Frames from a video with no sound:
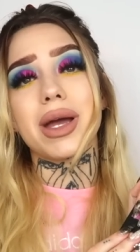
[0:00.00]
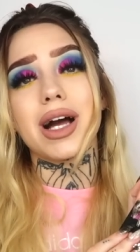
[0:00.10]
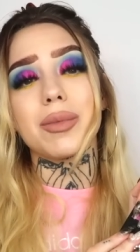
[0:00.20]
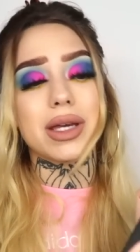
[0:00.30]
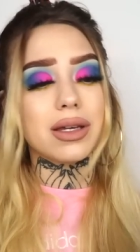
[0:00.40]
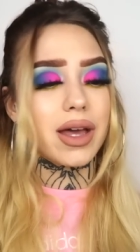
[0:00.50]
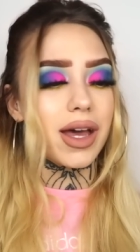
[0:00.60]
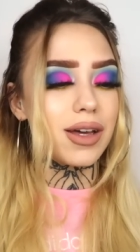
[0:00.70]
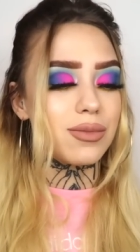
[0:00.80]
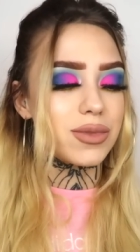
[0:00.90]
Miami.
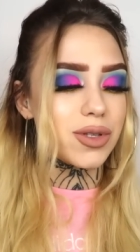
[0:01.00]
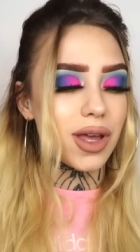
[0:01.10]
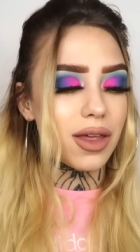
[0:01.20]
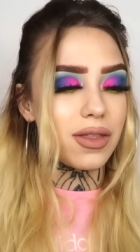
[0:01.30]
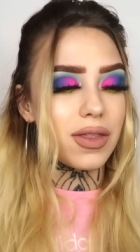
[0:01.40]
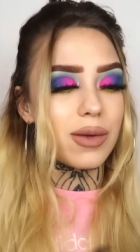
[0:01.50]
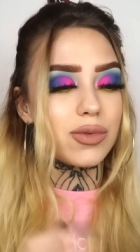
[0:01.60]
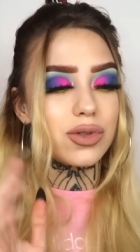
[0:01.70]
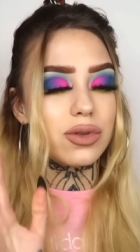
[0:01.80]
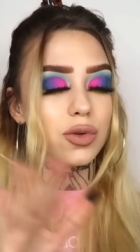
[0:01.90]
Um, so yeah,
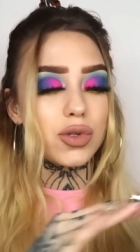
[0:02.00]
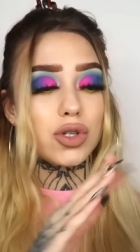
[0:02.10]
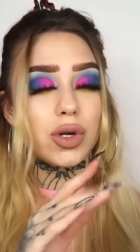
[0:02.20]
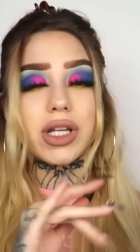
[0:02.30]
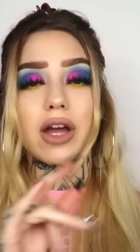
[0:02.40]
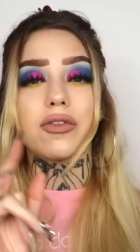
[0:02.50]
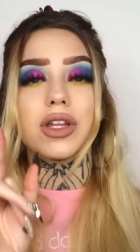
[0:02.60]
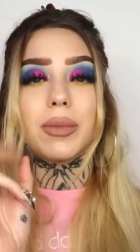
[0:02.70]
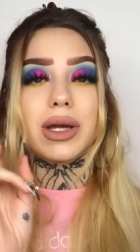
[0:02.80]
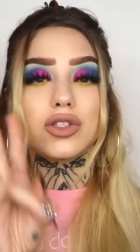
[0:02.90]
them those two are
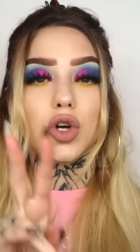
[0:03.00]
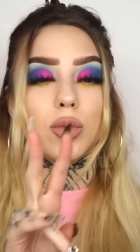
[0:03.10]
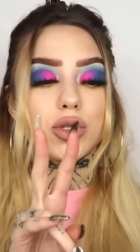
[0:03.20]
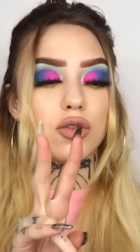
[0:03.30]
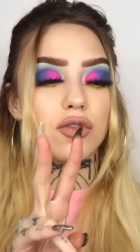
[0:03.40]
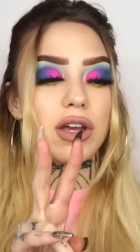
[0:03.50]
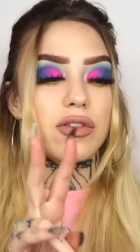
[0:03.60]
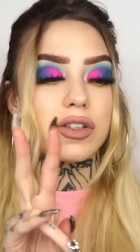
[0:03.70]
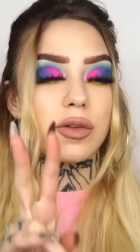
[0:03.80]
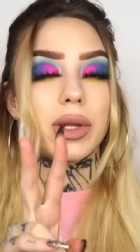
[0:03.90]
definitely my top two
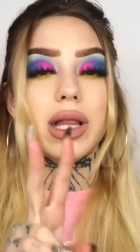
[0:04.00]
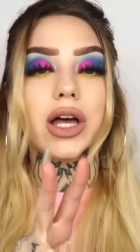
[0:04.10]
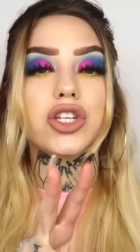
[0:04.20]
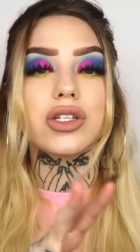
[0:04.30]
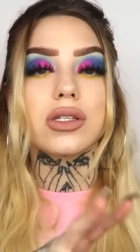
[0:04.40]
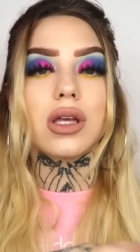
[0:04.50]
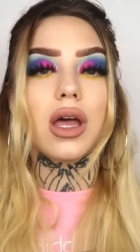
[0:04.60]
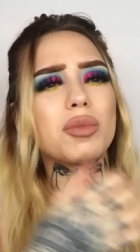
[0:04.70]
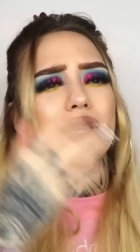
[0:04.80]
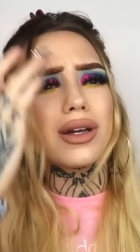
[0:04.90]
favourites from the lashes.
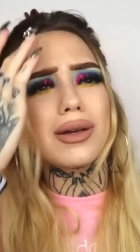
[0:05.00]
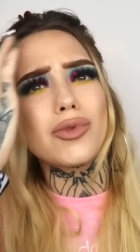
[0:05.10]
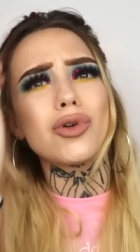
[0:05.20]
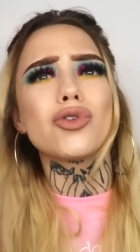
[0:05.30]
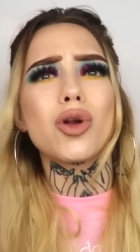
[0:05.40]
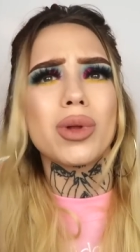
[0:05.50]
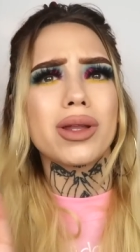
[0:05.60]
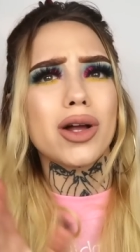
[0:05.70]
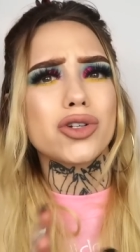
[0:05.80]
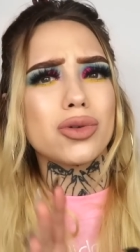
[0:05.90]
For me, I'm not normally a
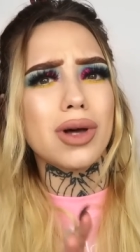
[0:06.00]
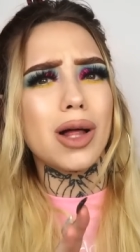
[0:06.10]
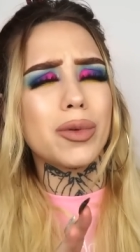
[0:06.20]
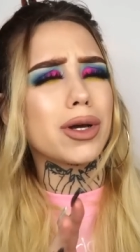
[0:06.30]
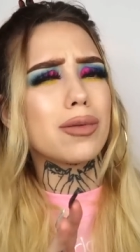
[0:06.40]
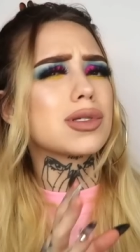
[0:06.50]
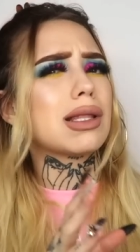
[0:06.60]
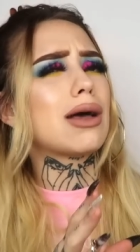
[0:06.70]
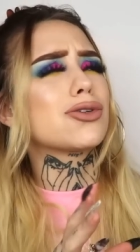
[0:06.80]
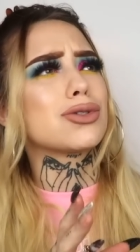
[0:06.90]
natural gal when it comes to
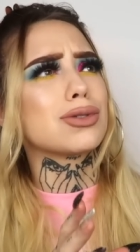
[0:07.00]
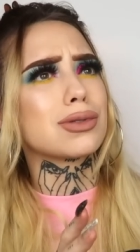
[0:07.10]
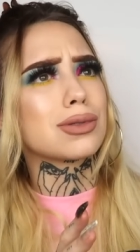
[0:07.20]
lashes.